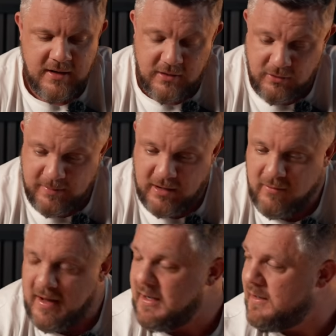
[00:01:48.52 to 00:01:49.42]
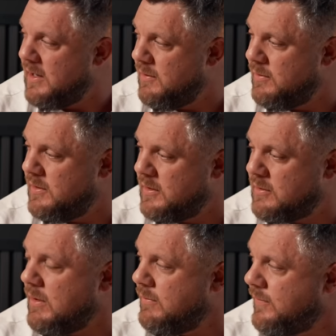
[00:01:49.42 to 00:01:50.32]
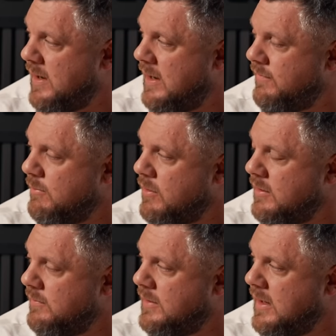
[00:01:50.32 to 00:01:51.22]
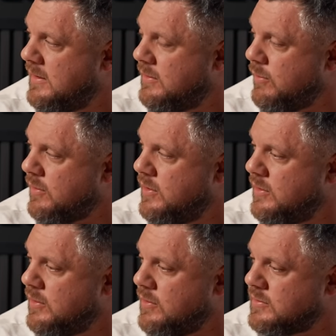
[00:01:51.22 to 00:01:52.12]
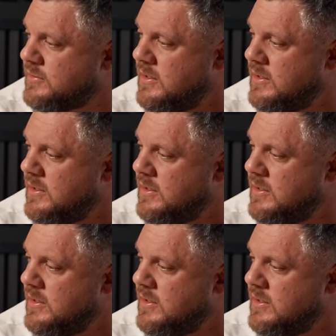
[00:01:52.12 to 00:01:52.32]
do a bit of running now. You go out for every morning to walk your dogs.